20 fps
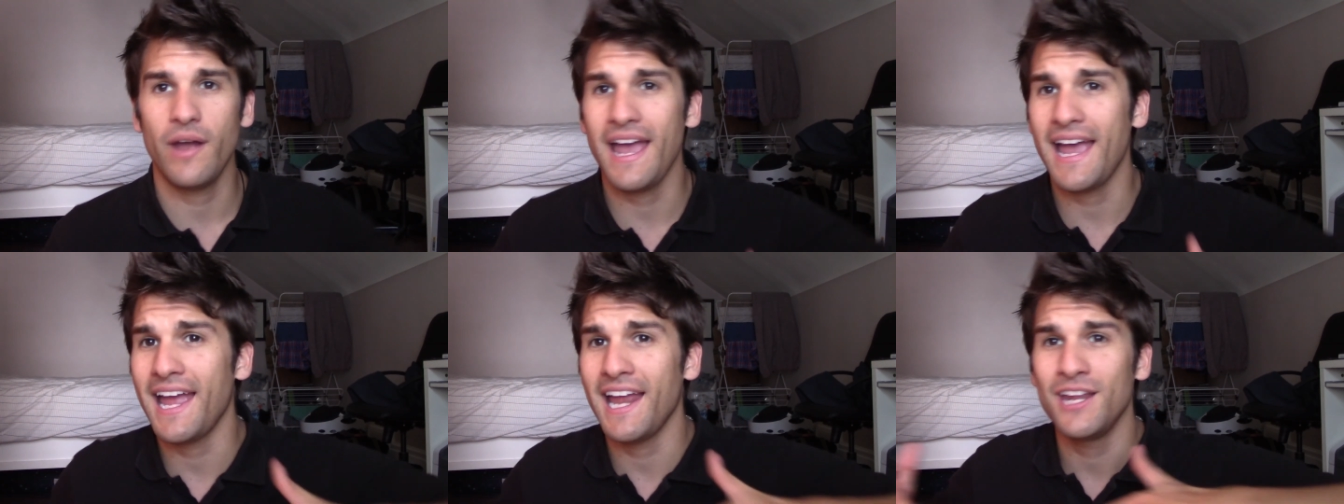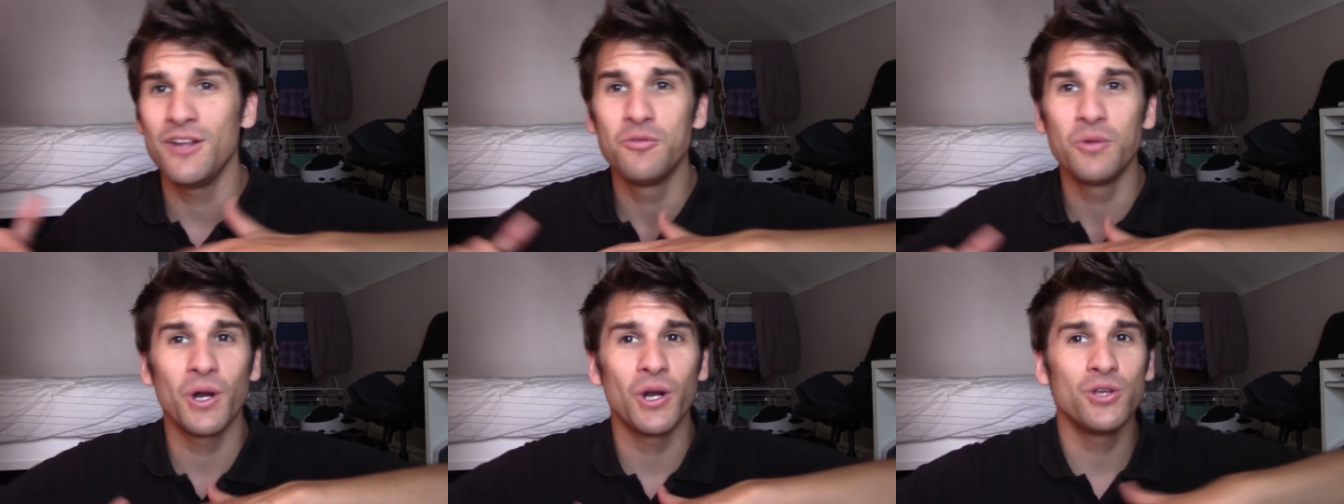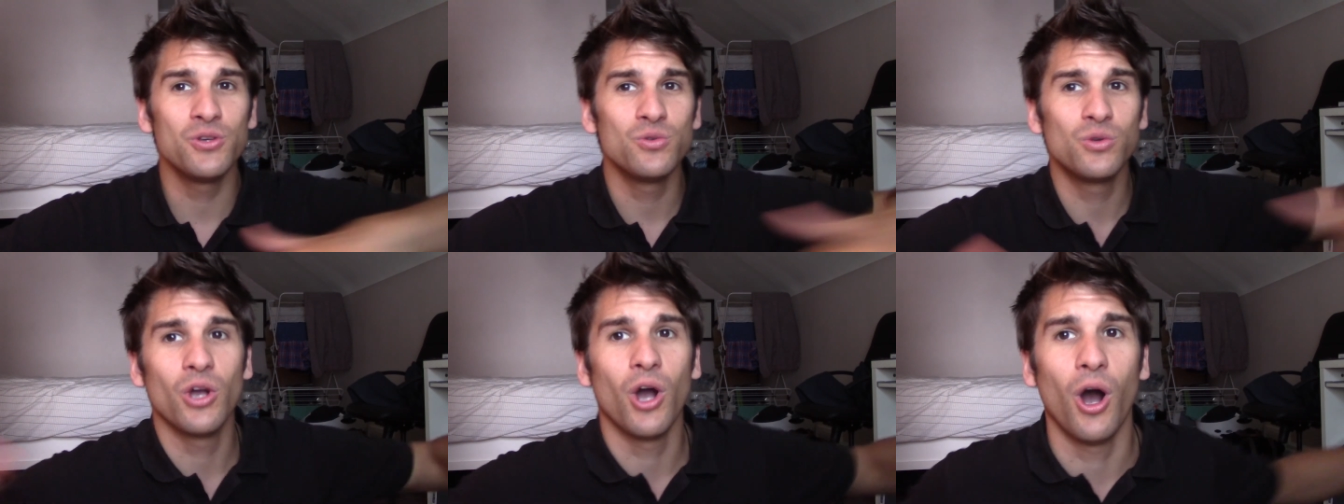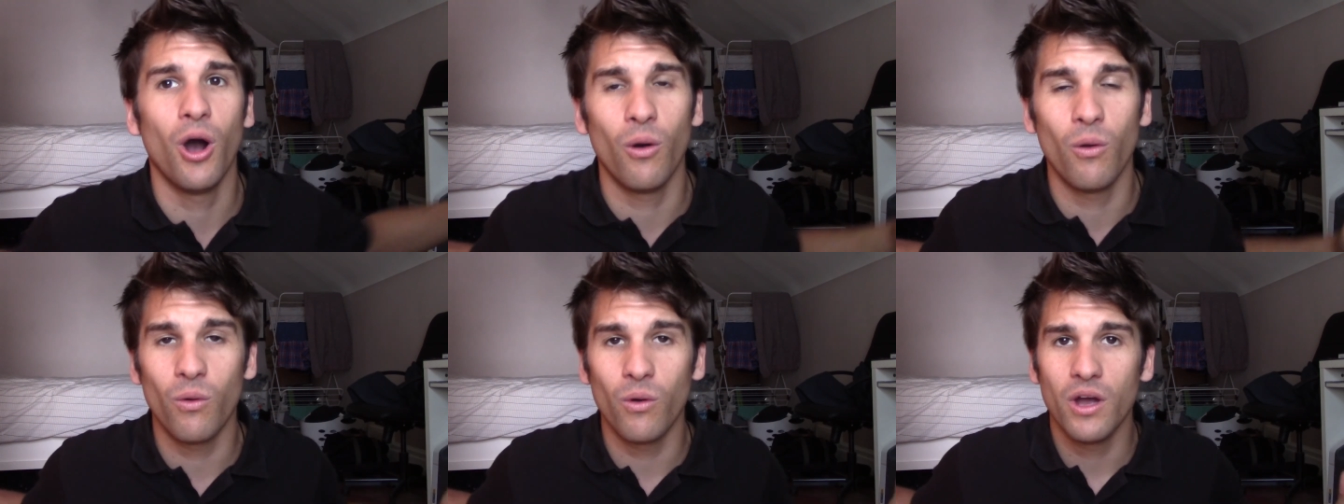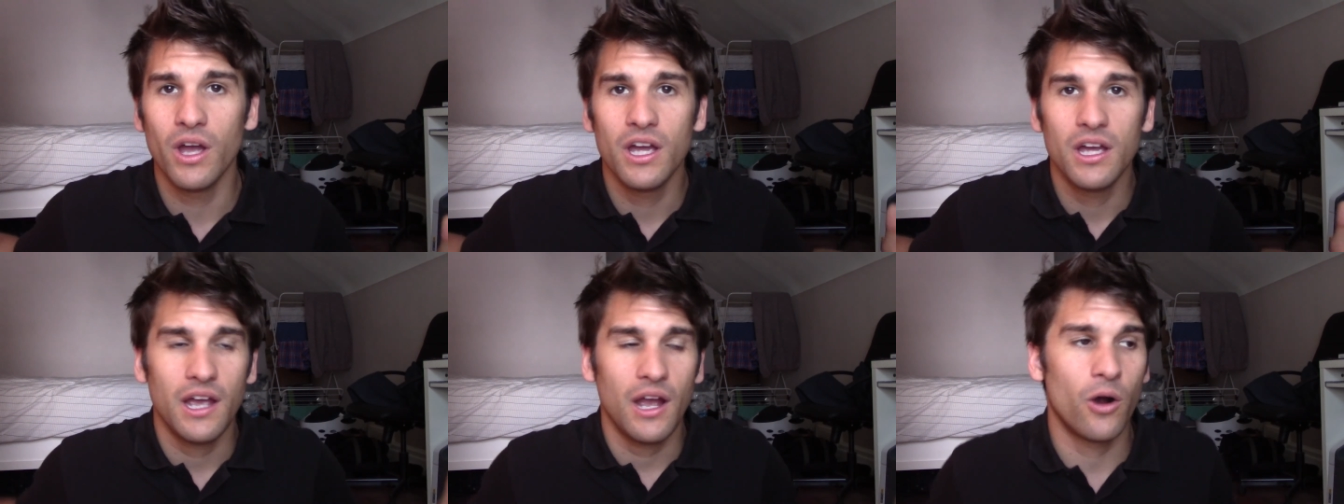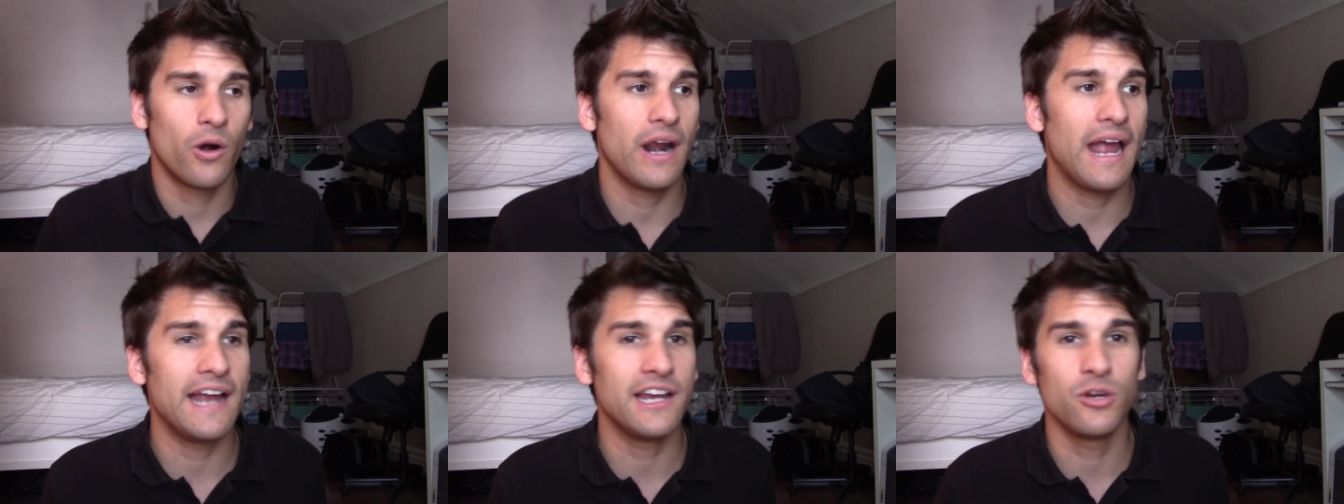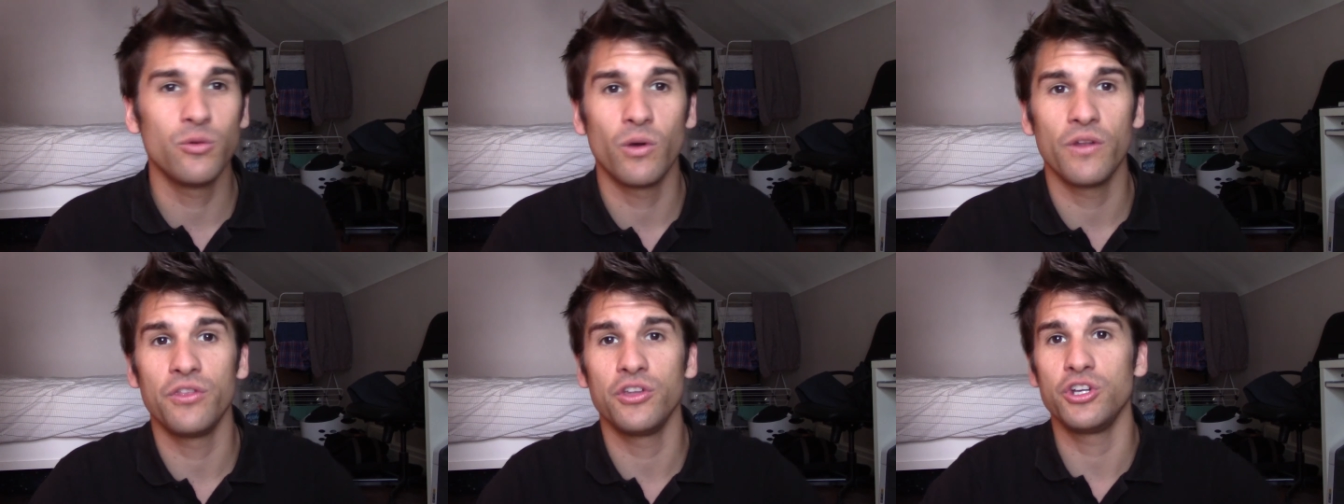anywhere you go or
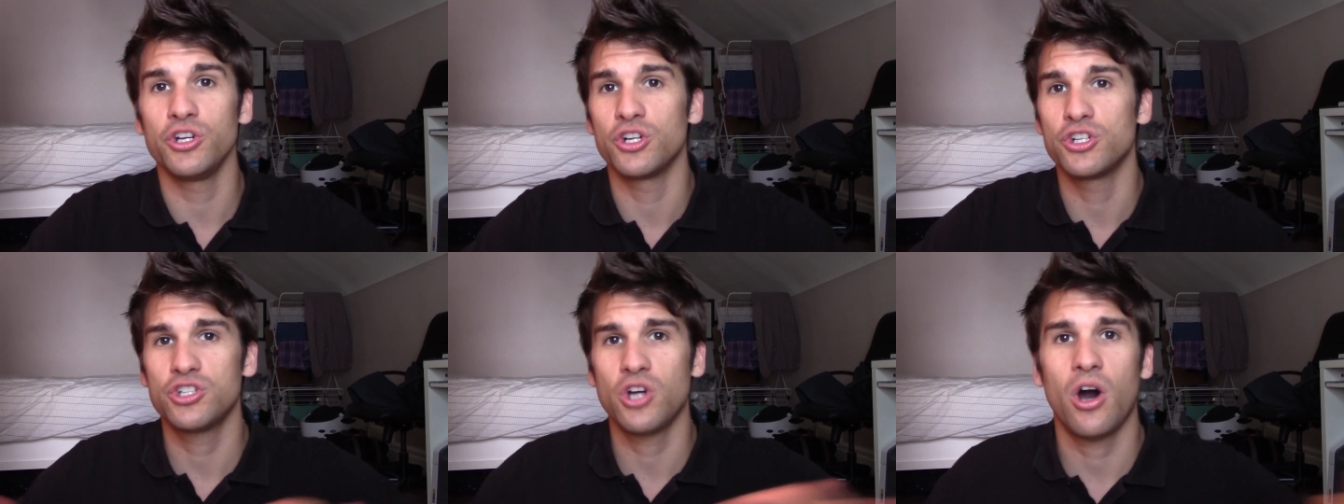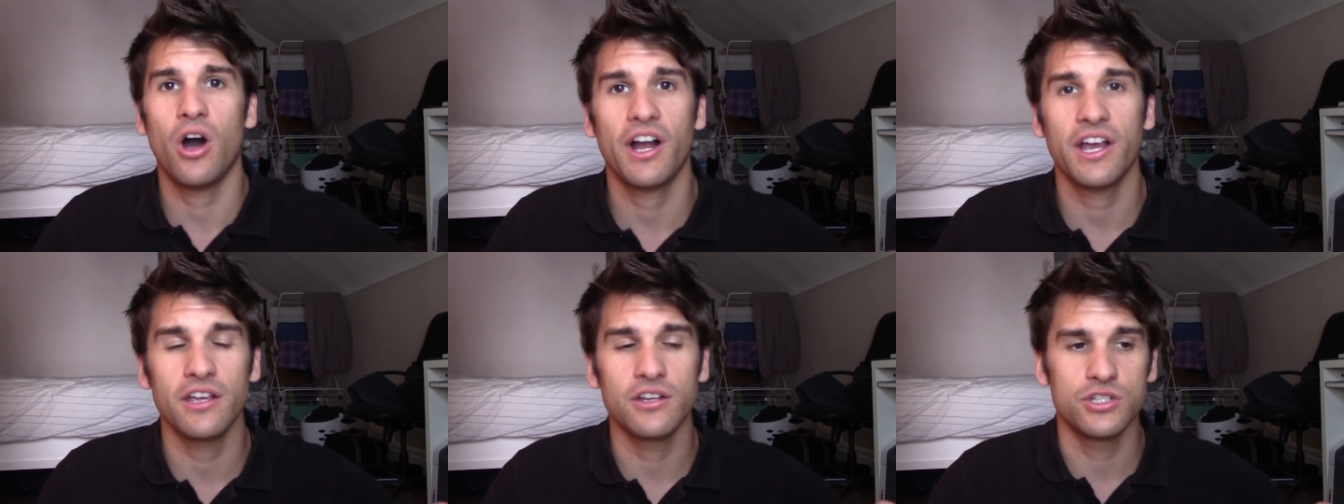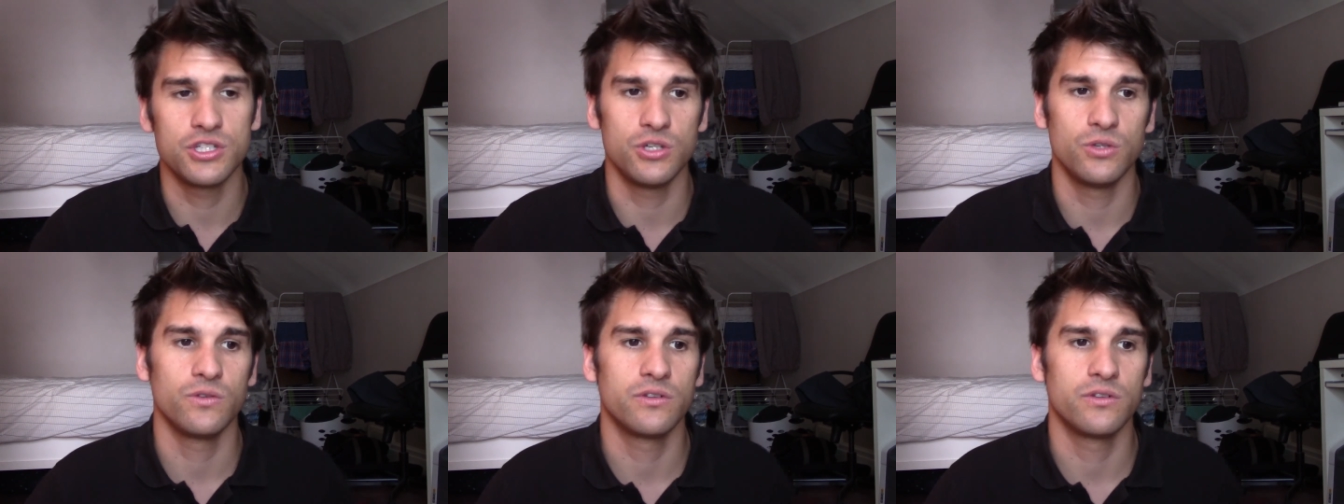anyone that you're talking to.